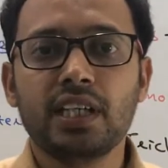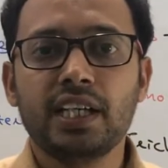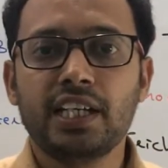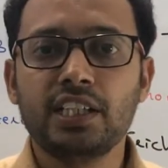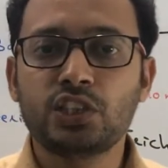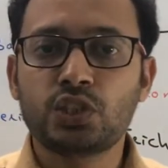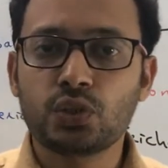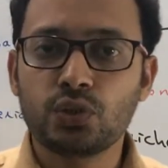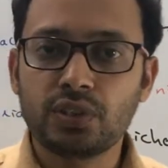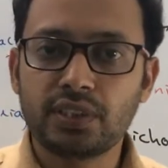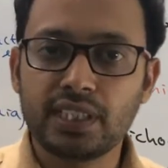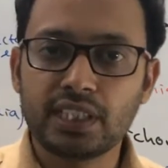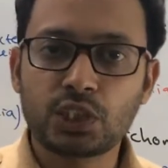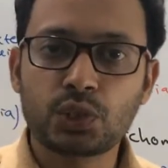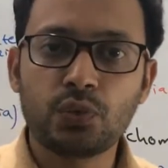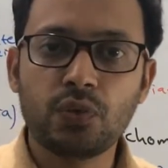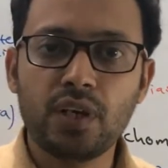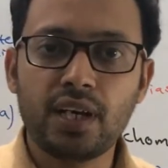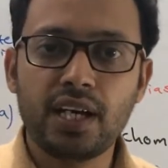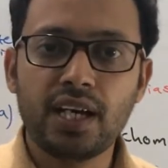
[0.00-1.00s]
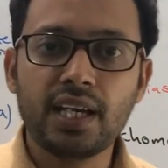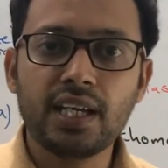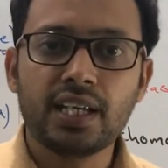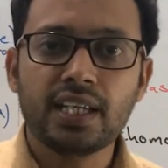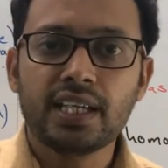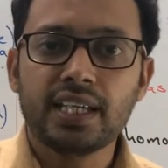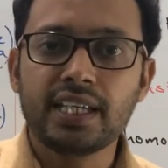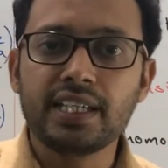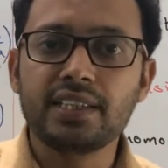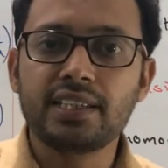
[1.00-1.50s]
And so that's
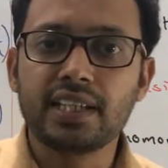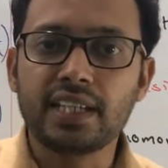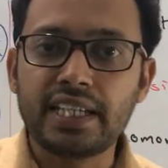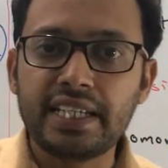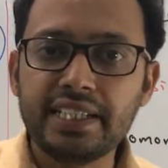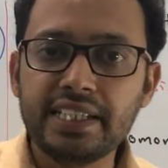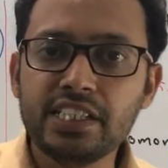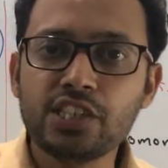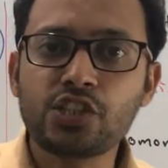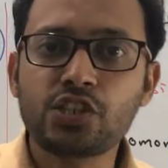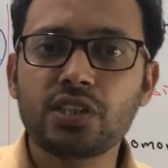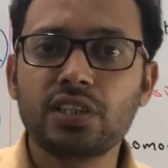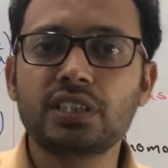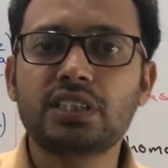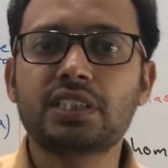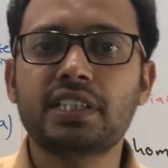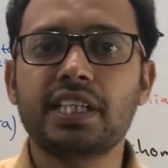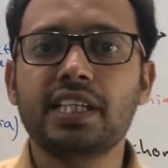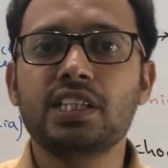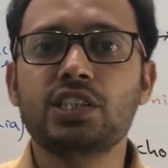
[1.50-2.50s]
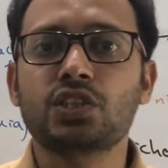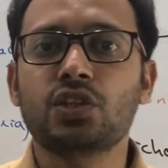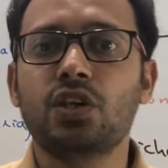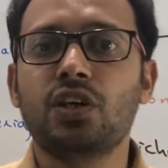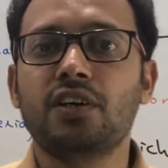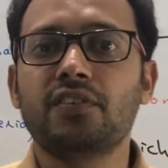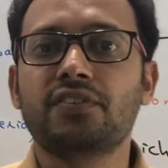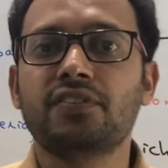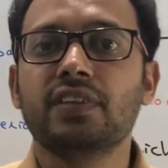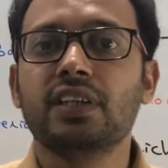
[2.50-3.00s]
why in the initial stage
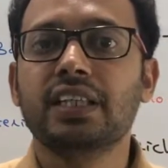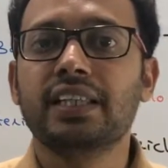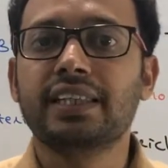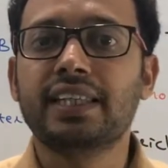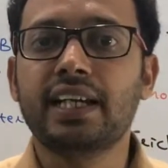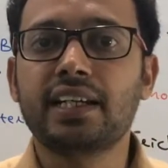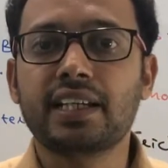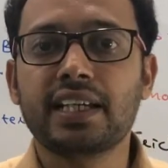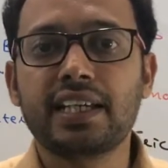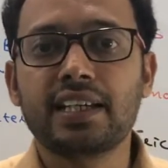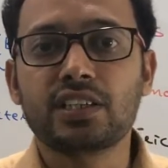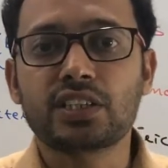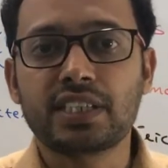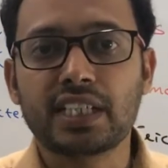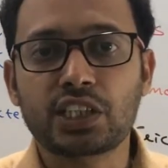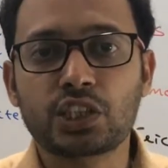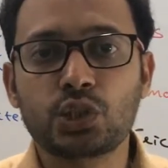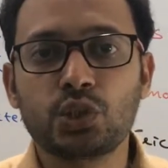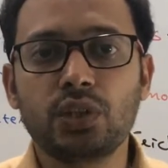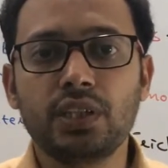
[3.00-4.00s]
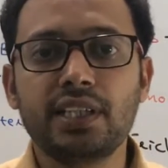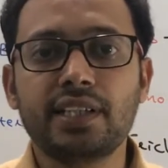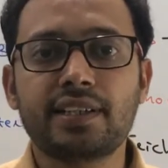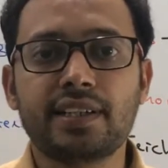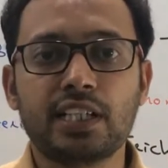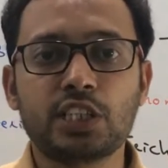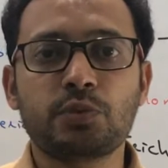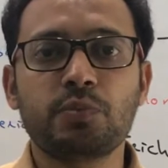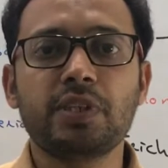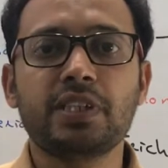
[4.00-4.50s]
of that sexually
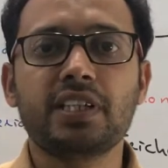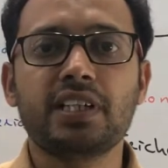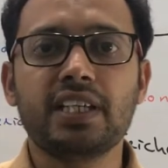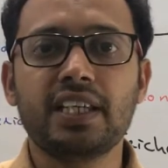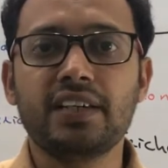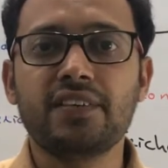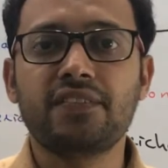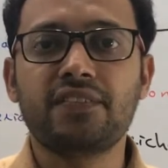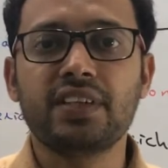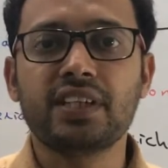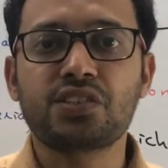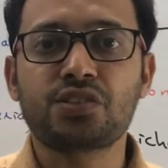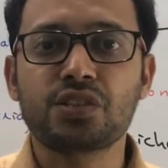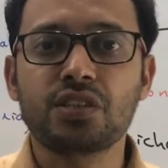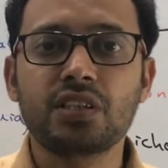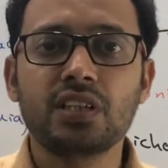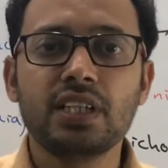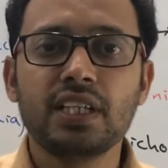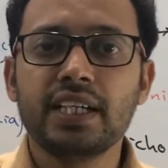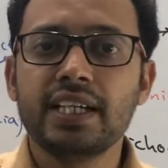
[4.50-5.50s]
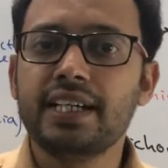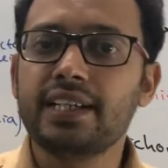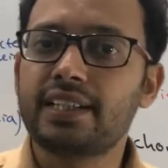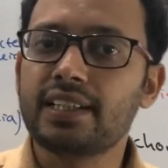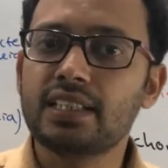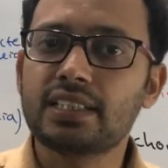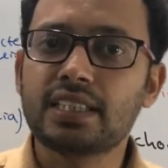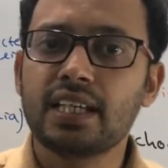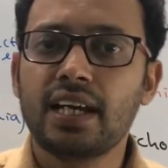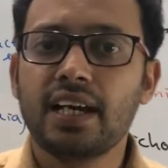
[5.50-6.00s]
transmitted infection,
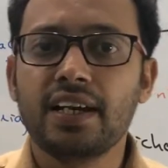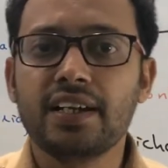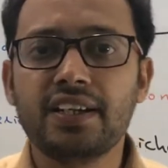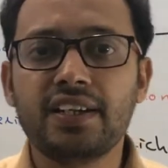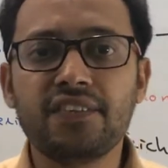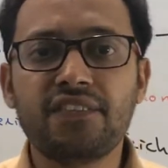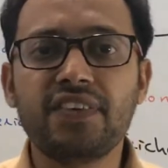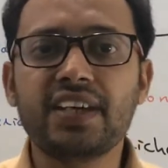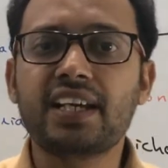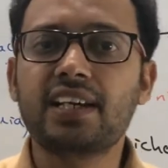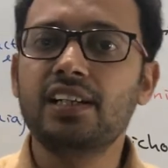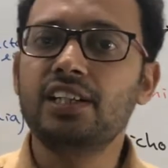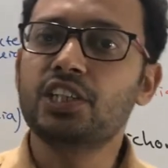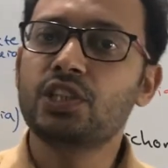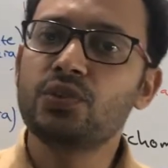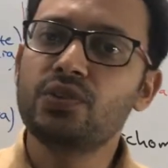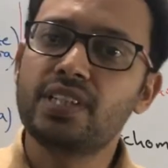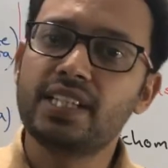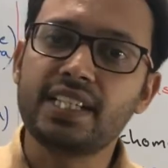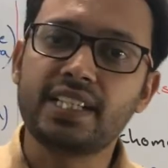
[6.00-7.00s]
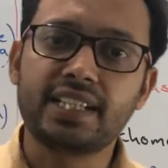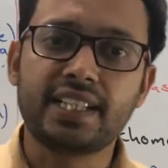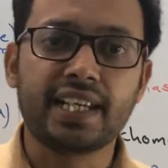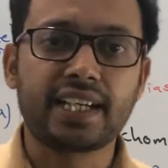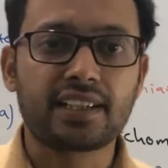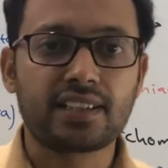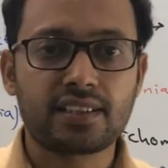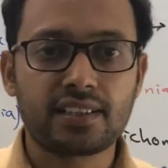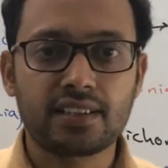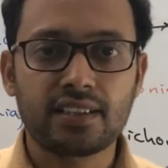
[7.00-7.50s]
it is difficult to
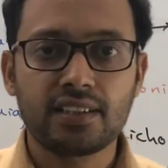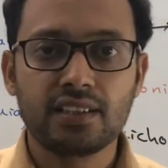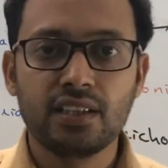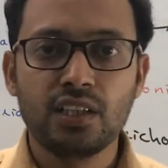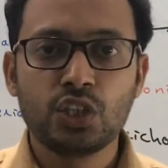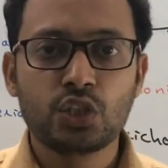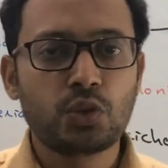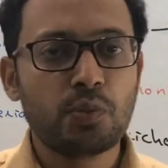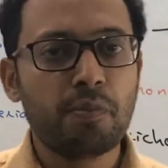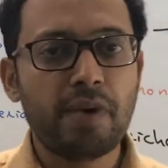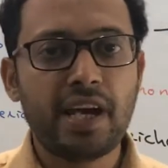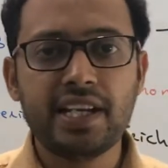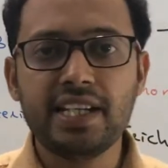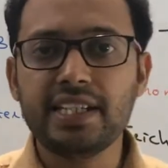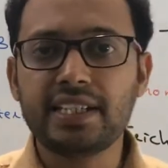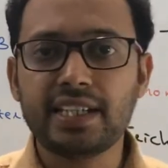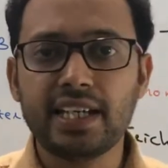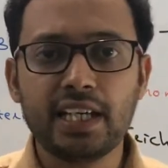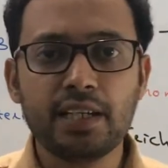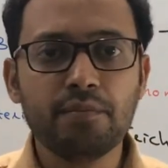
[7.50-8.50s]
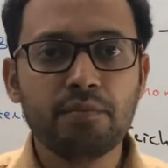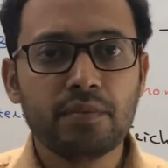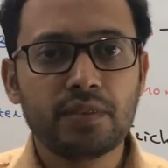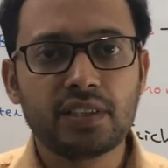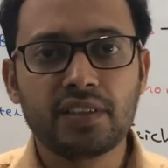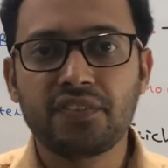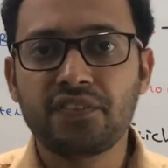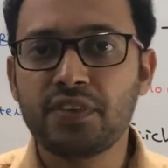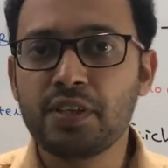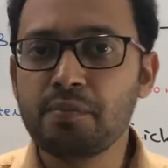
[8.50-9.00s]
detect. So many
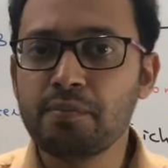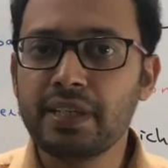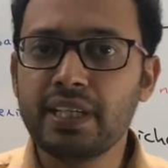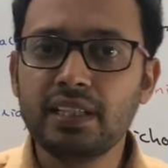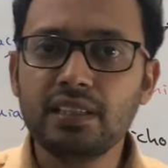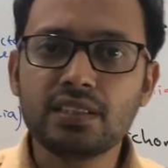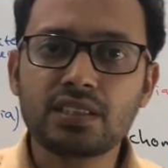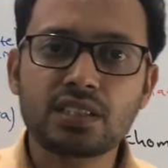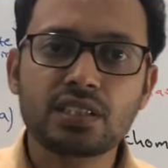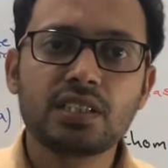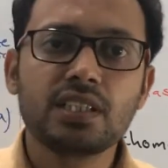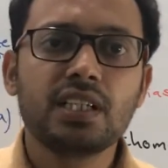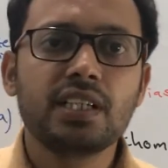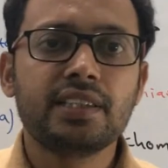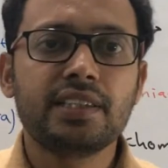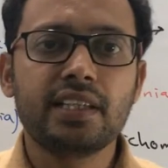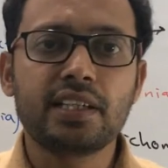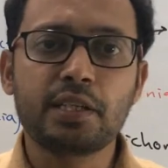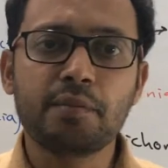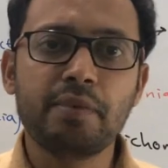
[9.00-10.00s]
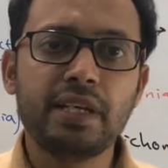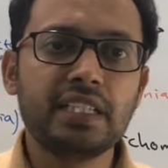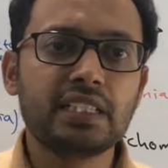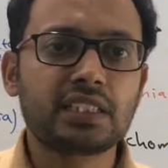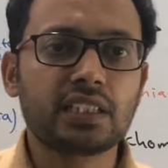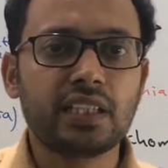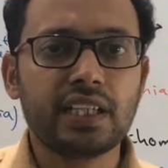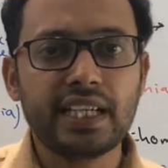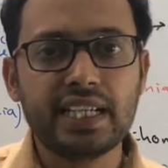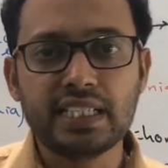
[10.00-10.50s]
times the females, they
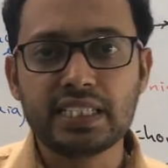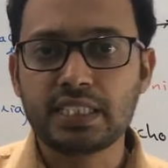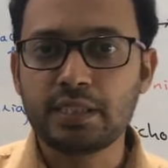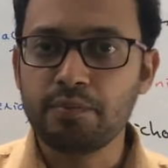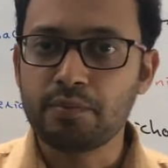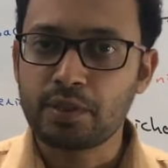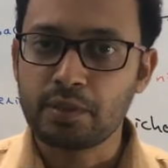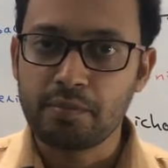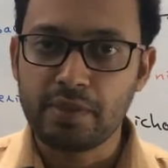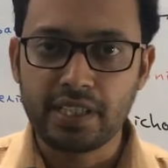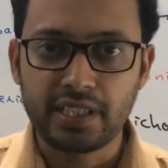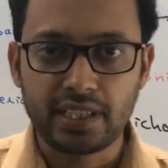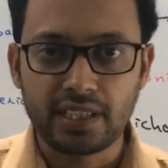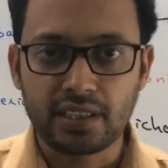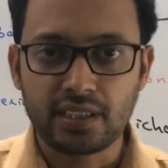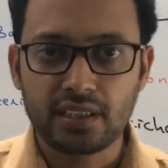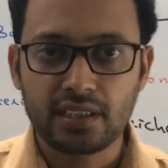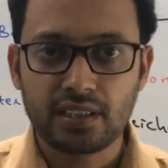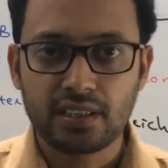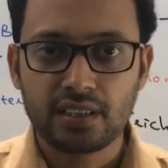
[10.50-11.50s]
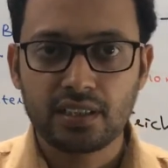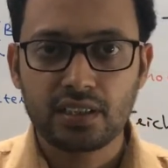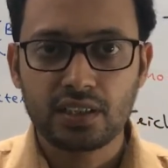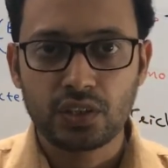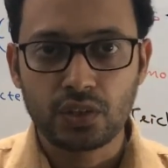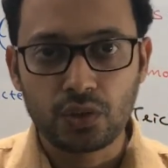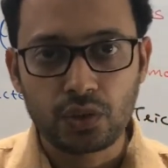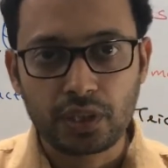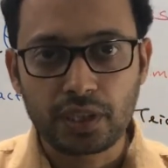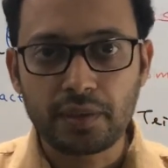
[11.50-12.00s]
remains asymptomatic.
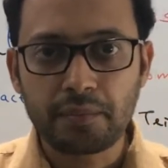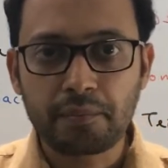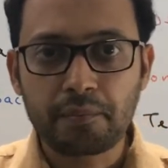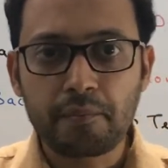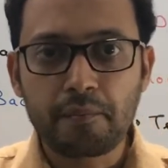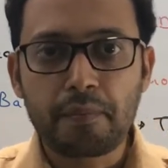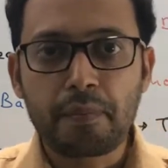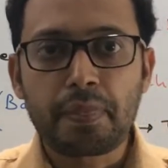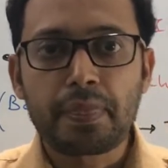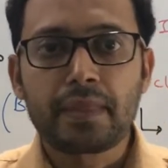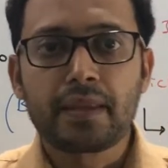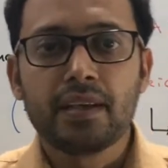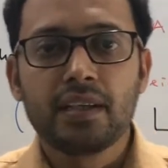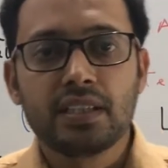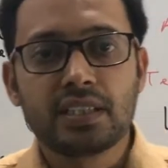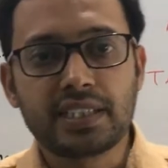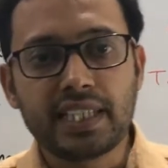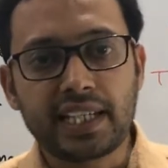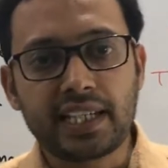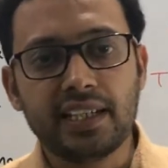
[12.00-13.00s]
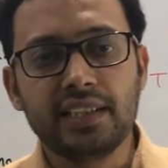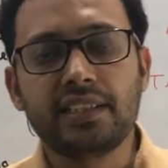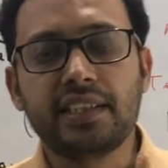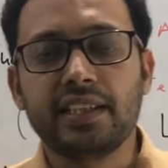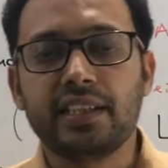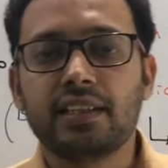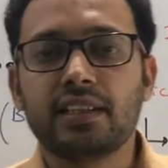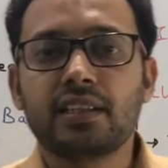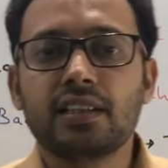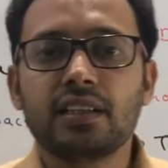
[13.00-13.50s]
Okay. Second
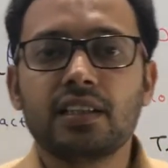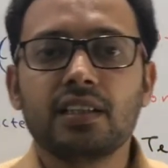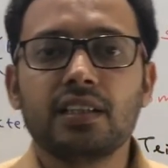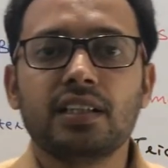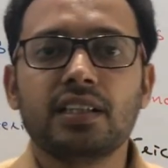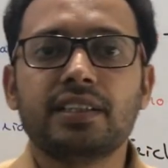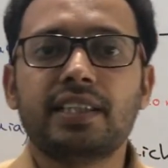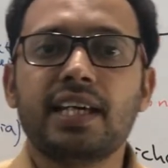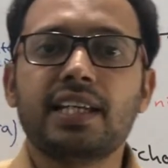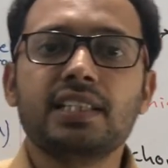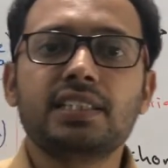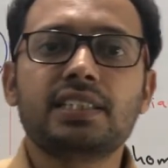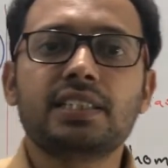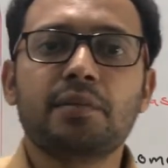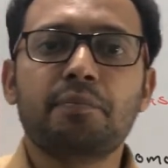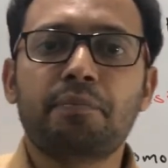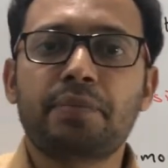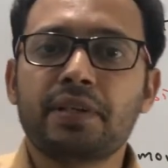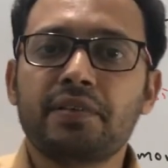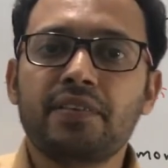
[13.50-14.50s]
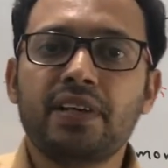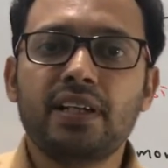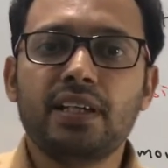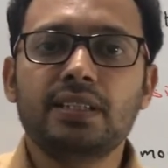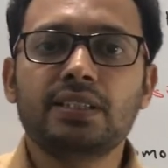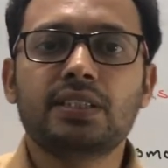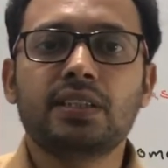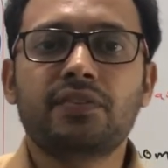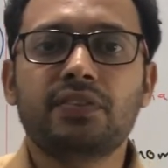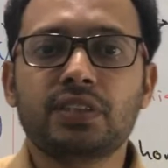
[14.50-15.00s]
thing, there is a
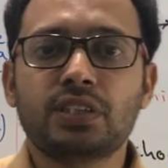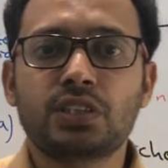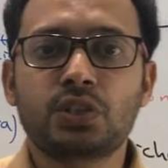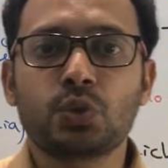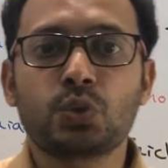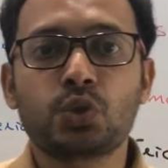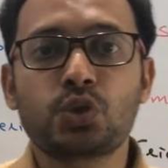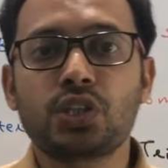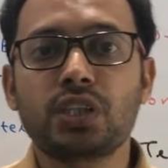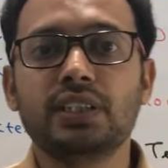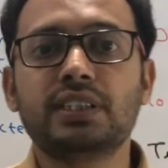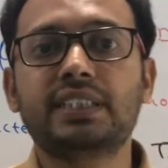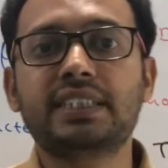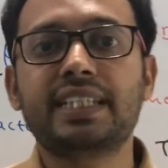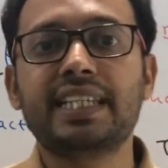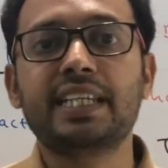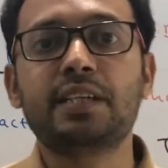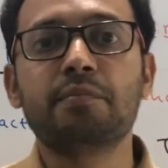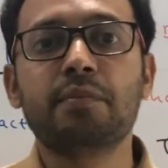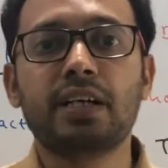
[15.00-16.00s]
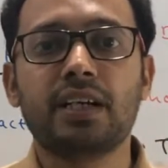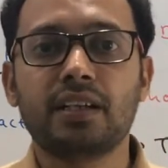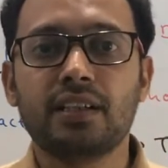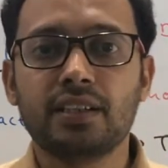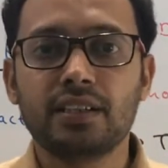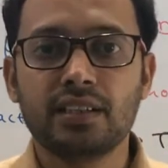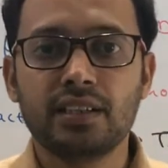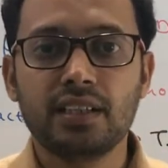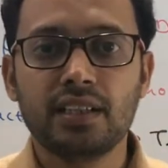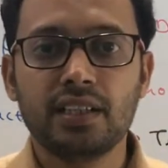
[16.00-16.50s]
prevalence of a social
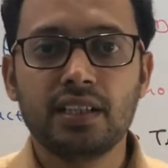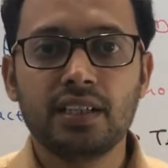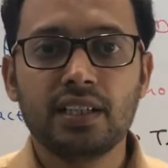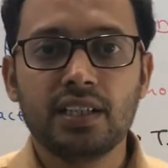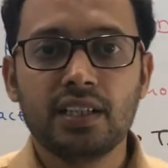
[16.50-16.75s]
stigma.